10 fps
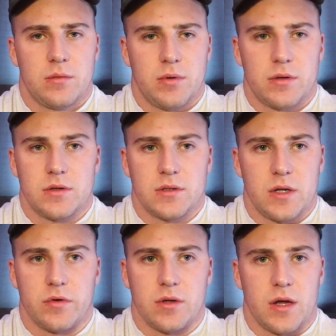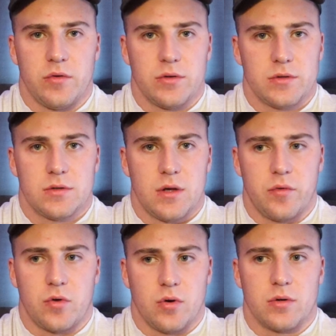But there's different levels,
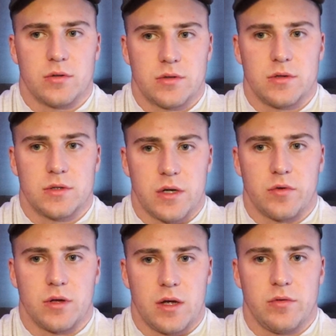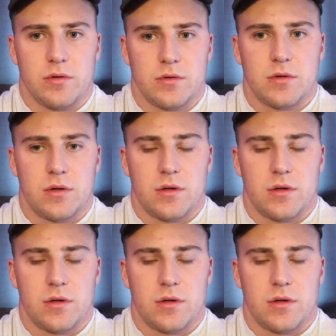of course. There's different levels.